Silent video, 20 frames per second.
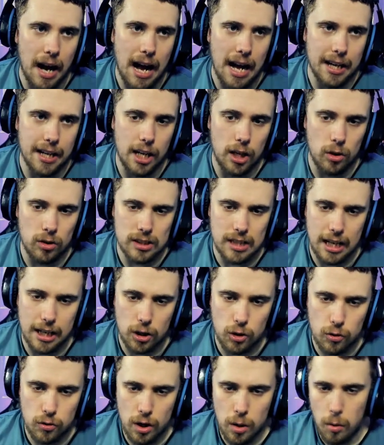And it looks
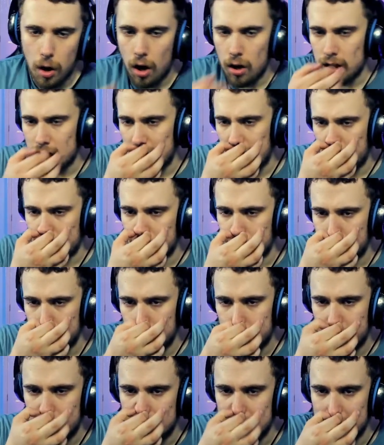like Crew are going to have the
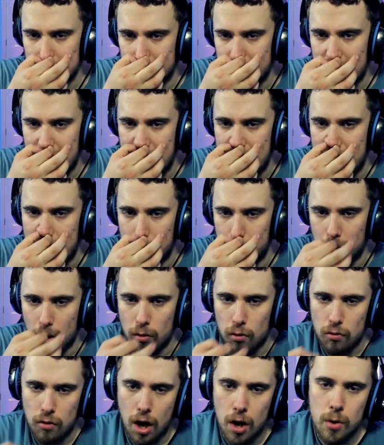first chance of the game.
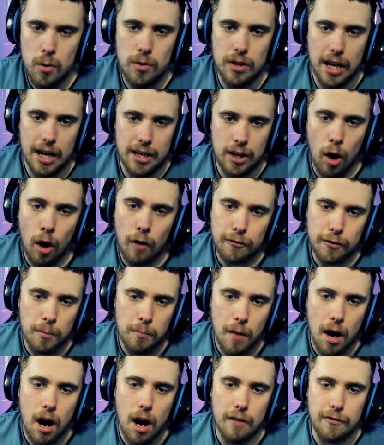Ronan, not from
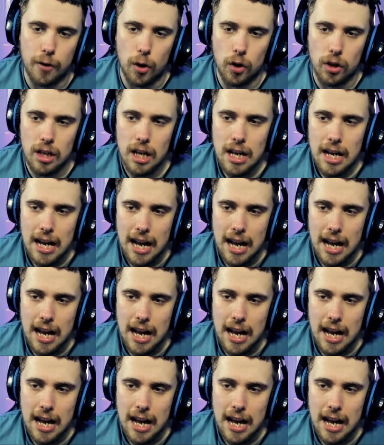Marvel.